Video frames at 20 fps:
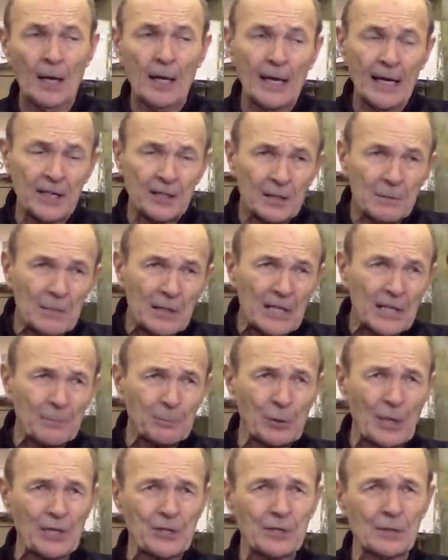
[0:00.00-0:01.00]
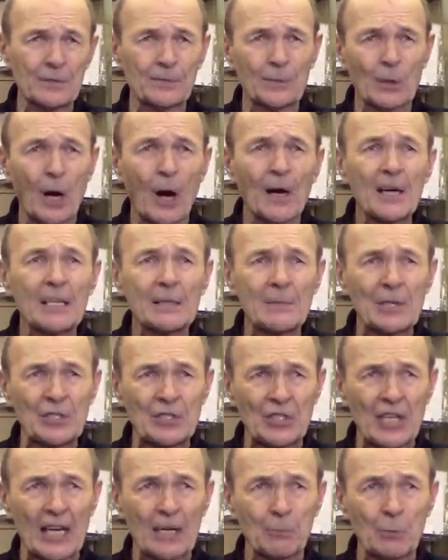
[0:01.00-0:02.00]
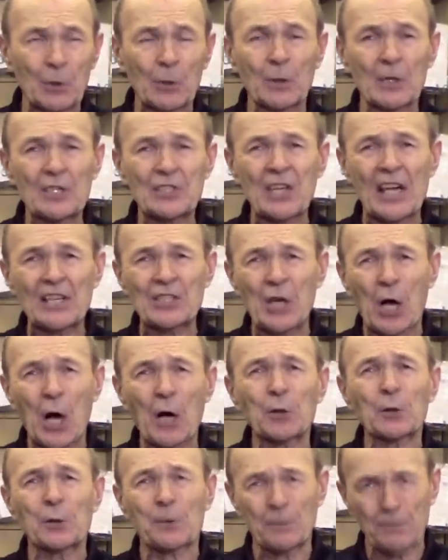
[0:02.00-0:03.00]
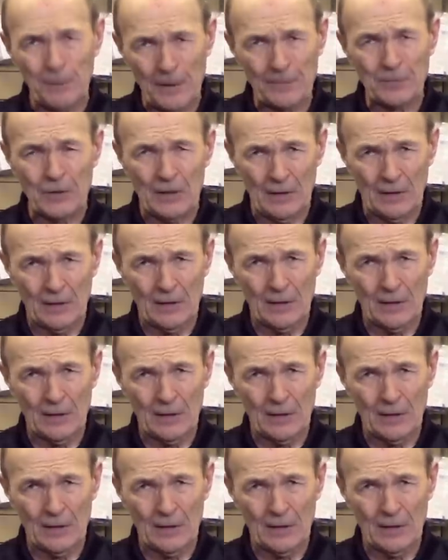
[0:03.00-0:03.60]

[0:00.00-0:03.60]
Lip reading: Intermediate pressure, for argument's sake, we're going to say is 150